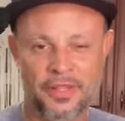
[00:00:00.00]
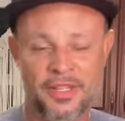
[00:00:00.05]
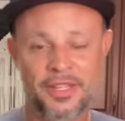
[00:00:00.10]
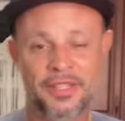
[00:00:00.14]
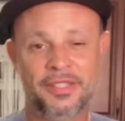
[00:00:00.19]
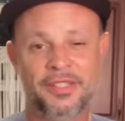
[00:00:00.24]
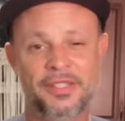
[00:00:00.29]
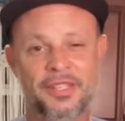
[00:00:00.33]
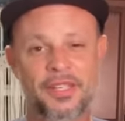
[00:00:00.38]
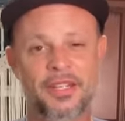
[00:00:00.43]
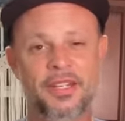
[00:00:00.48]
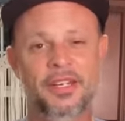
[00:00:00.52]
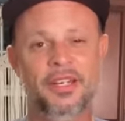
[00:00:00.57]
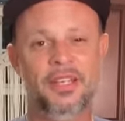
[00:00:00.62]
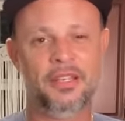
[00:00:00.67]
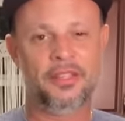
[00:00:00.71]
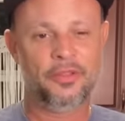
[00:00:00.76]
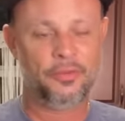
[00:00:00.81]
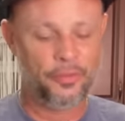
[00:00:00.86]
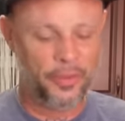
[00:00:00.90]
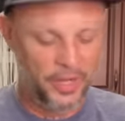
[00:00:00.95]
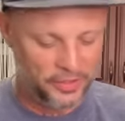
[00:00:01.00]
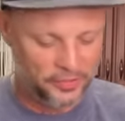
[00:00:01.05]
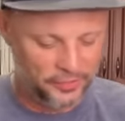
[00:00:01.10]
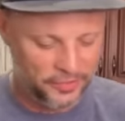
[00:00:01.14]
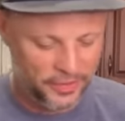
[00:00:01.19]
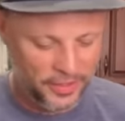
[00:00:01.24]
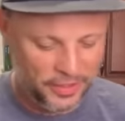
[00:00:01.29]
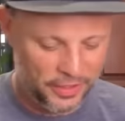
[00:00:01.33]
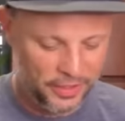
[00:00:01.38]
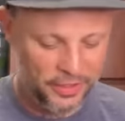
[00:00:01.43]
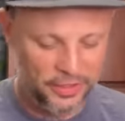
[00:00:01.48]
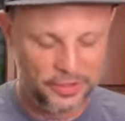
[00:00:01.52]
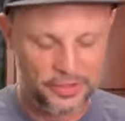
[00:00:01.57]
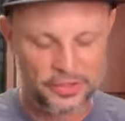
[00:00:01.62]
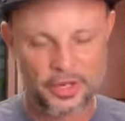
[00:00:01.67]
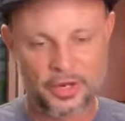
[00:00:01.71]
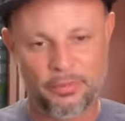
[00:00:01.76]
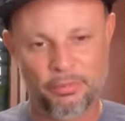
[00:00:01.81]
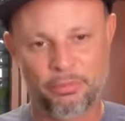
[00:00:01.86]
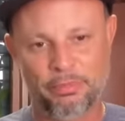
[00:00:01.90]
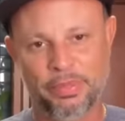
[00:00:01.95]
The acidity in the rice vinegar is
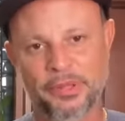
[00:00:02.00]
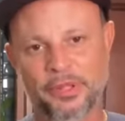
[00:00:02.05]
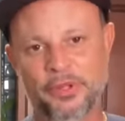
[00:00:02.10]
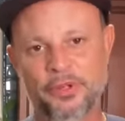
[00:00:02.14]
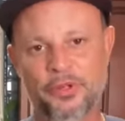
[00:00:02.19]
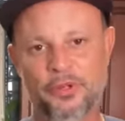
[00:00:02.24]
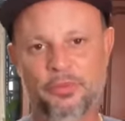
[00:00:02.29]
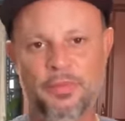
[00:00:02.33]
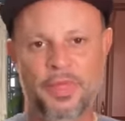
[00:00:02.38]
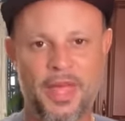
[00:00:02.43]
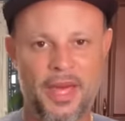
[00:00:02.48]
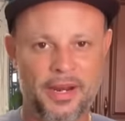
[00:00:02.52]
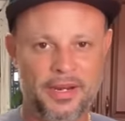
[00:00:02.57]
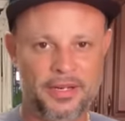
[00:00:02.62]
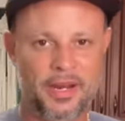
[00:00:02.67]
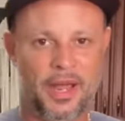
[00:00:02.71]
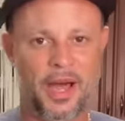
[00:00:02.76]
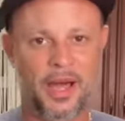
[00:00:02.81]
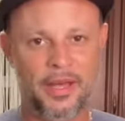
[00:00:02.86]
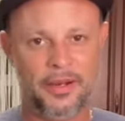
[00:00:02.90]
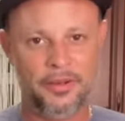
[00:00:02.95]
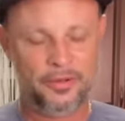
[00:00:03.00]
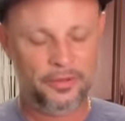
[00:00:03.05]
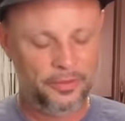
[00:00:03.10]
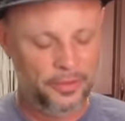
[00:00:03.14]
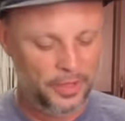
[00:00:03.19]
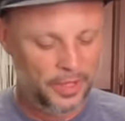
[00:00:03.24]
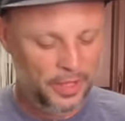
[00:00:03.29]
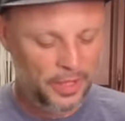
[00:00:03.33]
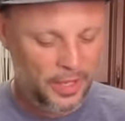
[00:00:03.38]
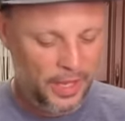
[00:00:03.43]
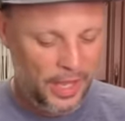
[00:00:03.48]
gonna bloom that annatto